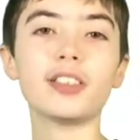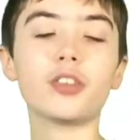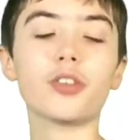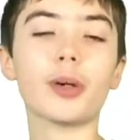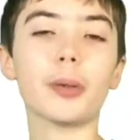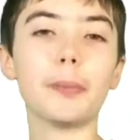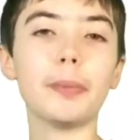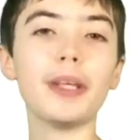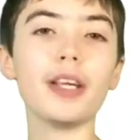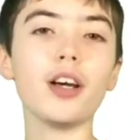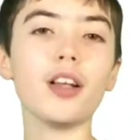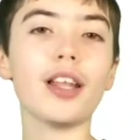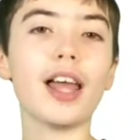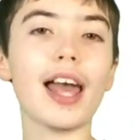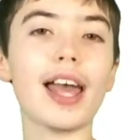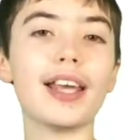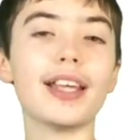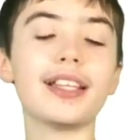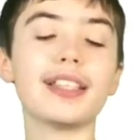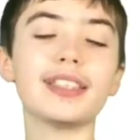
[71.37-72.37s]
to where
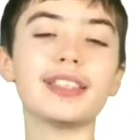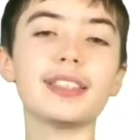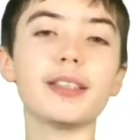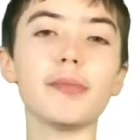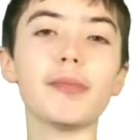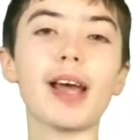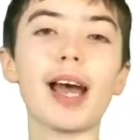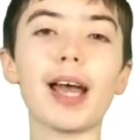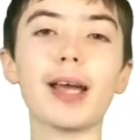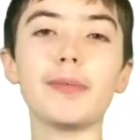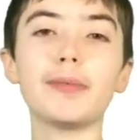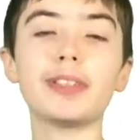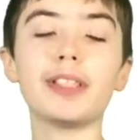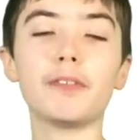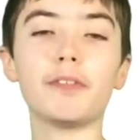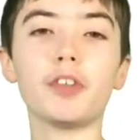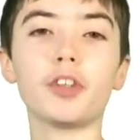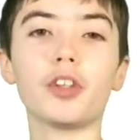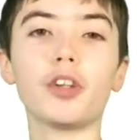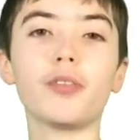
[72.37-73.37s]
PLA can sometimes,
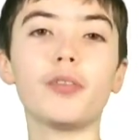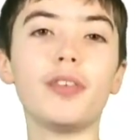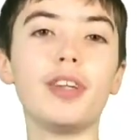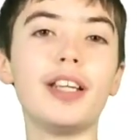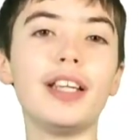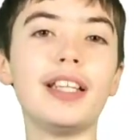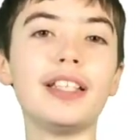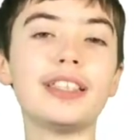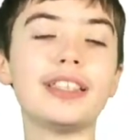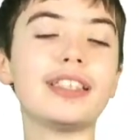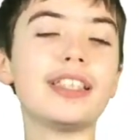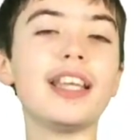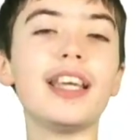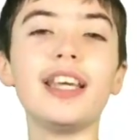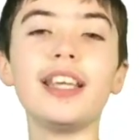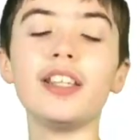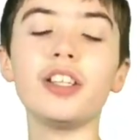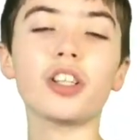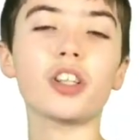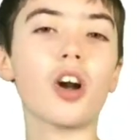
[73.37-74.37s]
if it's
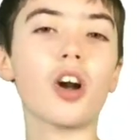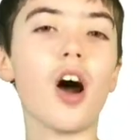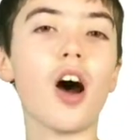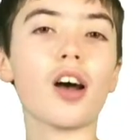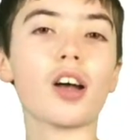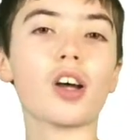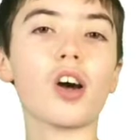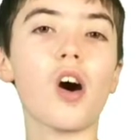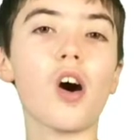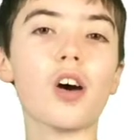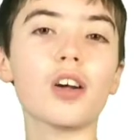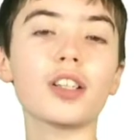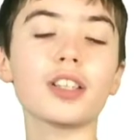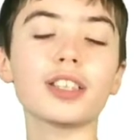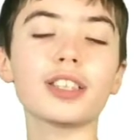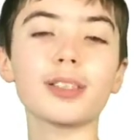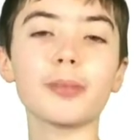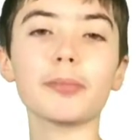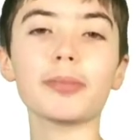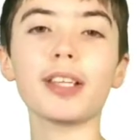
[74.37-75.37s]
in hot car or
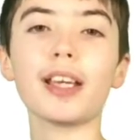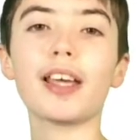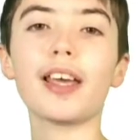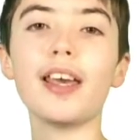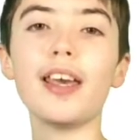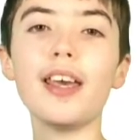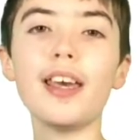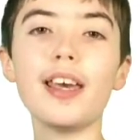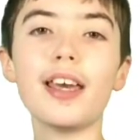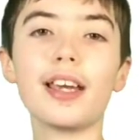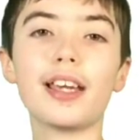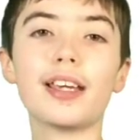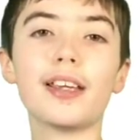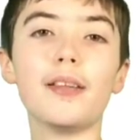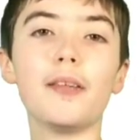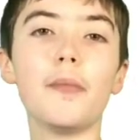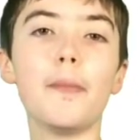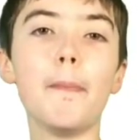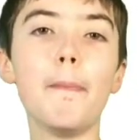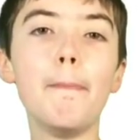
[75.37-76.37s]
something, it
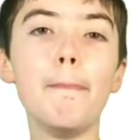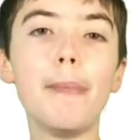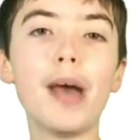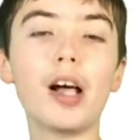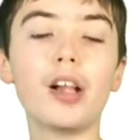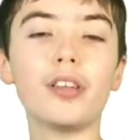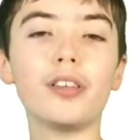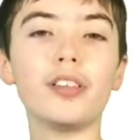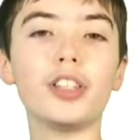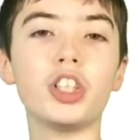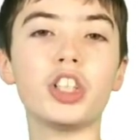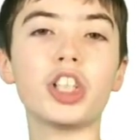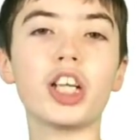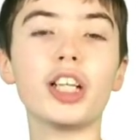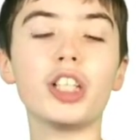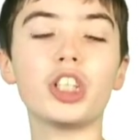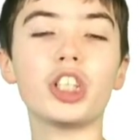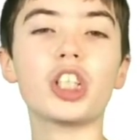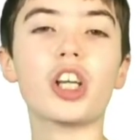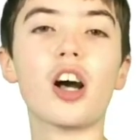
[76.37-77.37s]
can melt and
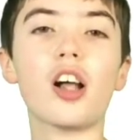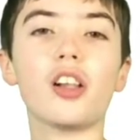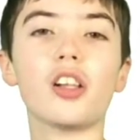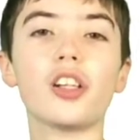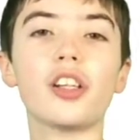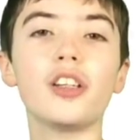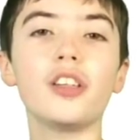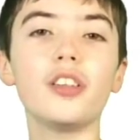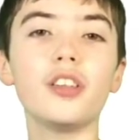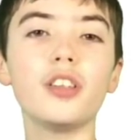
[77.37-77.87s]
change color.